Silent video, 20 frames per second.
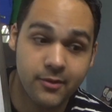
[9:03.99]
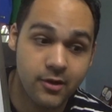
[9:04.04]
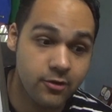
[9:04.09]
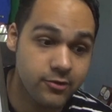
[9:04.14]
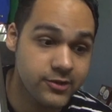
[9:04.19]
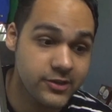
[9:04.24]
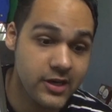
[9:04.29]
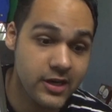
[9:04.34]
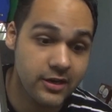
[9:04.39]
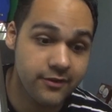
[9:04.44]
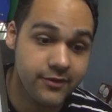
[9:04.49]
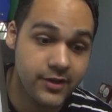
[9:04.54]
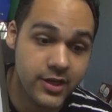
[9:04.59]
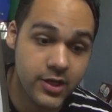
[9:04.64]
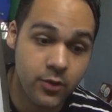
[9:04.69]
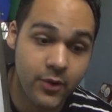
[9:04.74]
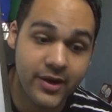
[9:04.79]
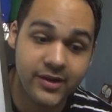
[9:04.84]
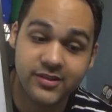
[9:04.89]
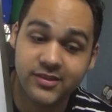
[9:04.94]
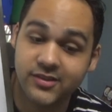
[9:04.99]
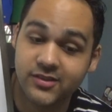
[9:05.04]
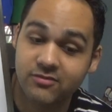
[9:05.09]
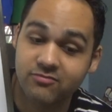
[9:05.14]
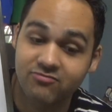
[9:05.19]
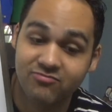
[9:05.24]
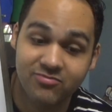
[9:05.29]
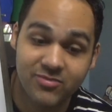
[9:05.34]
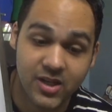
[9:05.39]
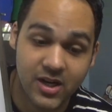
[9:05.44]
Outside of the US,
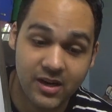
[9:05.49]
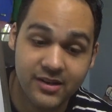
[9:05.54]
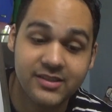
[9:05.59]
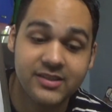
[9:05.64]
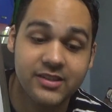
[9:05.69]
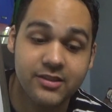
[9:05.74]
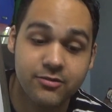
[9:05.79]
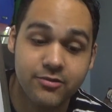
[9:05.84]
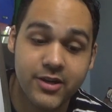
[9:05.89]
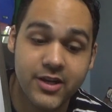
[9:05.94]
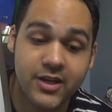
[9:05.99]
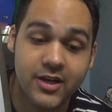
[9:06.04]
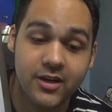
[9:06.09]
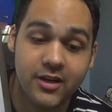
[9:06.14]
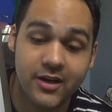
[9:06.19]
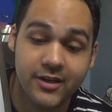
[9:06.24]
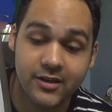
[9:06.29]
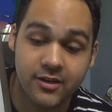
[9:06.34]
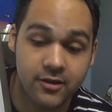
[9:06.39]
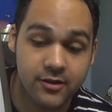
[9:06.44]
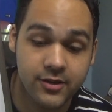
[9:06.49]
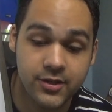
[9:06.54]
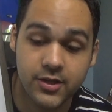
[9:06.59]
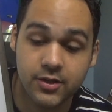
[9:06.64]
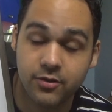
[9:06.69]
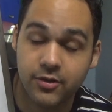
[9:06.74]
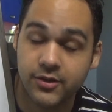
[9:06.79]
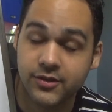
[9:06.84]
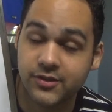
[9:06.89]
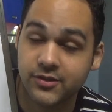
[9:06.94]
Costa Rica and
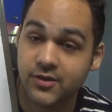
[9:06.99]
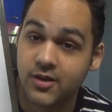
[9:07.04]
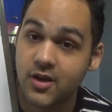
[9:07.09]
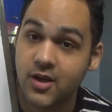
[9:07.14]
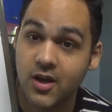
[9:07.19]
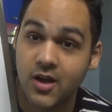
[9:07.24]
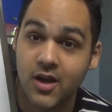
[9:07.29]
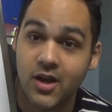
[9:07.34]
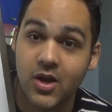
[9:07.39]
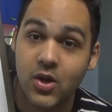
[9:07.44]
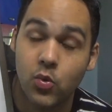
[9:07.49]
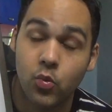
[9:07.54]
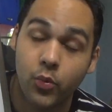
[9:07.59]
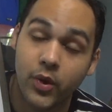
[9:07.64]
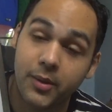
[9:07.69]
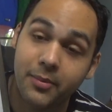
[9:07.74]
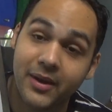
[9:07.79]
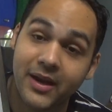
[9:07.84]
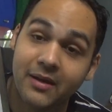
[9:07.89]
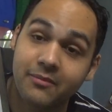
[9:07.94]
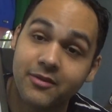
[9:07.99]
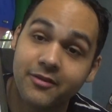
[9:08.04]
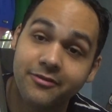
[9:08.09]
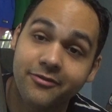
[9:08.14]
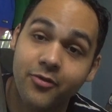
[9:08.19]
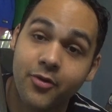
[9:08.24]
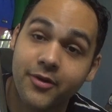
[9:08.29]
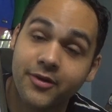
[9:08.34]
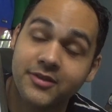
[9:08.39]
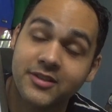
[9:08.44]
Honduras, we became the
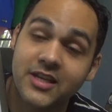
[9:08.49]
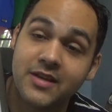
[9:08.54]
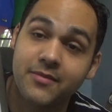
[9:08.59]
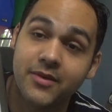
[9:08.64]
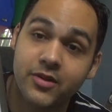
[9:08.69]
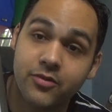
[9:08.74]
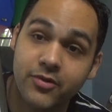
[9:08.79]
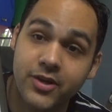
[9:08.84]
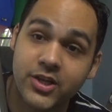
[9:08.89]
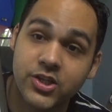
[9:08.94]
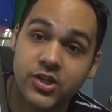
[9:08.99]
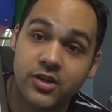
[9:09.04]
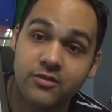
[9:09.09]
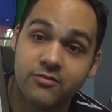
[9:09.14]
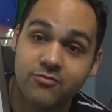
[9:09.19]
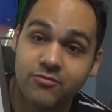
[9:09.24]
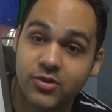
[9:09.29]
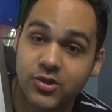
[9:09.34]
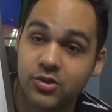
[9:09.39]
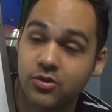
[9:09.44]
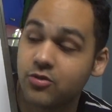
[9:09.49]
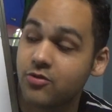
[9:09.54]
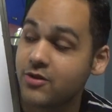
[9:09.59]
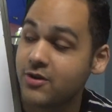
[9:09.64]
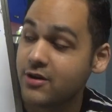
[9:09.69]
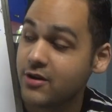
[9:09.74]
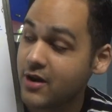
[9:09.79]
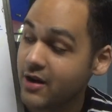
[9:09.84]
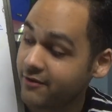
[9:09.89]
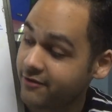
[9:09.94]
4th team in the region to
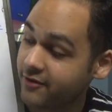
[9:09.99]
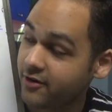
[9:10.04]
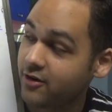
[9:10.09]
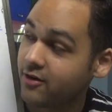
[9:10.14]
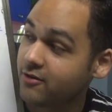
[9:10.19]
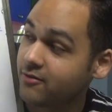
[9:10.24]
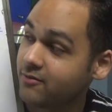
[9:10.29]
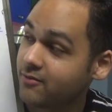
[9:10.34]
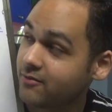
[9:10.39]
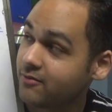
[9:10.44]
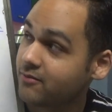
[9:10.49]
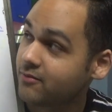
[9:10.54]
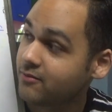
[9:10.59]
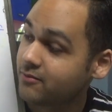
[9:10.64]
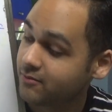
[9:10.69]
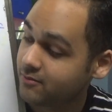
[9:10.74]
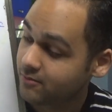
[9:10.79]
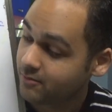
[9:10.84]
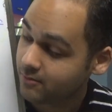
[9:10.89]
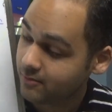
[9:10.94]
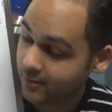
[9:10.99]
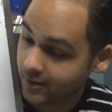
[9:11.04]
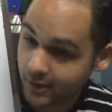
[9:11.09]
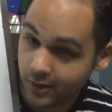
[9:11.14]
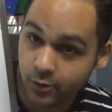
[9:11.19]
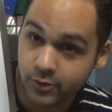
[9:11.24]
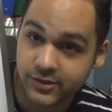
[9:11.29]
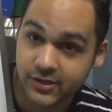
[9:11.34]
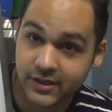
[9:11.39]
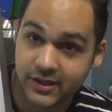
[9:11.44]
never
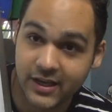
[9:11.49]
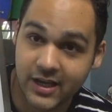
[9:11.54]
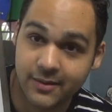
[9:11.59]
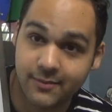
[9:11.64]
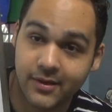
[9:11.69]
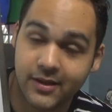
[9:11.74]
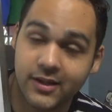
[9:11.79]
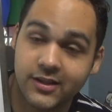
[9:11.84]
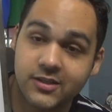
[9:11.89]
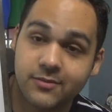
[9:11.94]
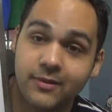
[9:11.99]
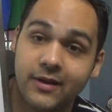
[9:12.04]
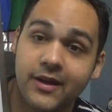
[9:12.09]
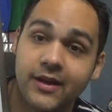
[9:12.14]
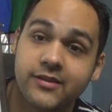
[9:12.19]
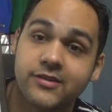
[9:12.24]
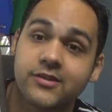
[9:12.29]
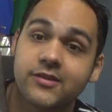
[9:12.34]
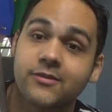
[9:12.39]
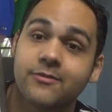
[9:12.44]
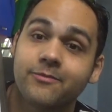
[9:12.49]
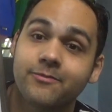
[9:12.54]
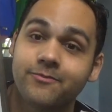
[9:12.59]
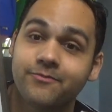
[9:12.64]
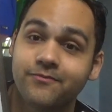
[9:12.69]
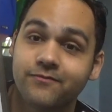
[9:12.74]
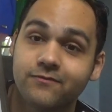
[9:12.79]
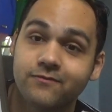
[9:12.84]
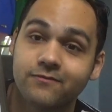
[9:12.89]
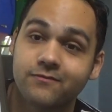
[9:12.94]
lose a game at this place.
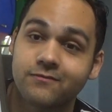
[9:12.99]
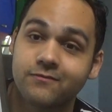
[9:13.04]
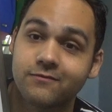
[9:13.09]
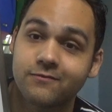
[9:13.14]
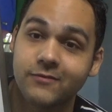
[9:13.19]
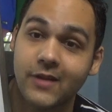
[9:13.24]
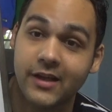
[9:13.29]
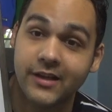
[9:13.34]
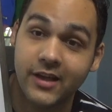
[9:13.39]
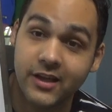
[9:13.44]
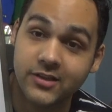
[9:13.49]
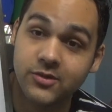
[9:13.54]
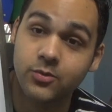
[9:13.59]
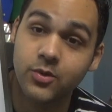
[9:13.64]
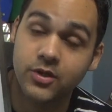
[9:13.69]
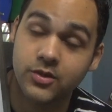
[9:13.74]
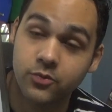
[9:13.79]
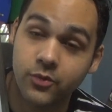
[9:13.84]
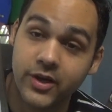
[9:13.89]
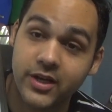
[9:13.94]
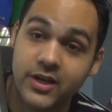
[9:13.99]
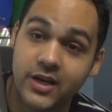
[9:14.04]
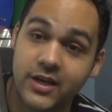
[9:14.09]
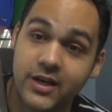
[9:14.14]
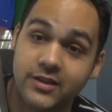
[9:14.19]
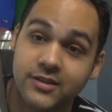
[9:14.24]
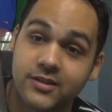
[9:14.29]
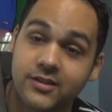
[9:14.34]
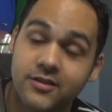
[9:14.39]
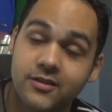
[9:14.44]
And guess what? We did
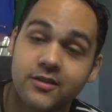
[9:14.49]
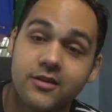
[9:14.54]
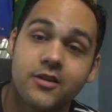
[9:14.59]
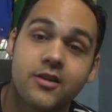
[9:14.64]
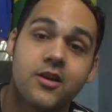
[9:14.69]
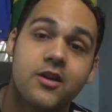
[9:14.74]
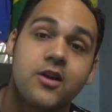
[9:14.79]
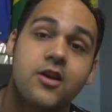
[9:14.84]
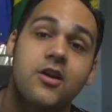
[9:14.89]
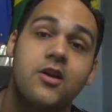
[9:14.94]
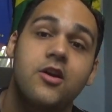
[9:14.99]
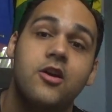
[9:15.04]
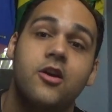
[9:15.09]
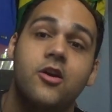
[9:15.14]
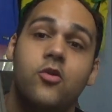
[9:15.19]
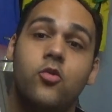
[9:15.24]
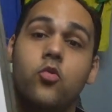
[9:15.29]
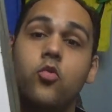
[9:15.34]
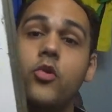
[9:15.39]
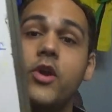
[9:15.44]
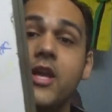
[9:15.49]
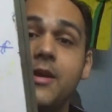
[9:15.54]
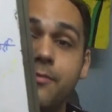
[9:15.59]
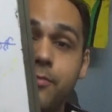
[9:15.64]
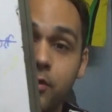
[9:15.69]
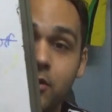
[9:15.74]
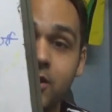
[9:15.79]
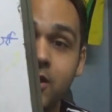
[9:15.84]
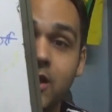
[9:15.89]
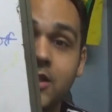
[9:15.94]
it. We
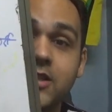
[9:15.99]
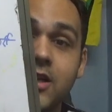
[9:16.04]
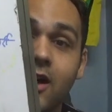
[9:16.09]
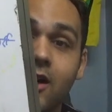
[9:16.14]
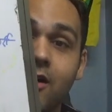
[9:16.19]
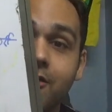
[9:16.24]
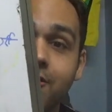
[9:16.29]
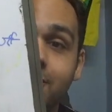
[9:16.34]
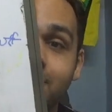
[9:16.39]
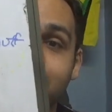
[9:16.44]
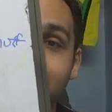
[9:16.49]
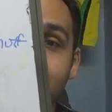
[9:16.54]
pulled it off.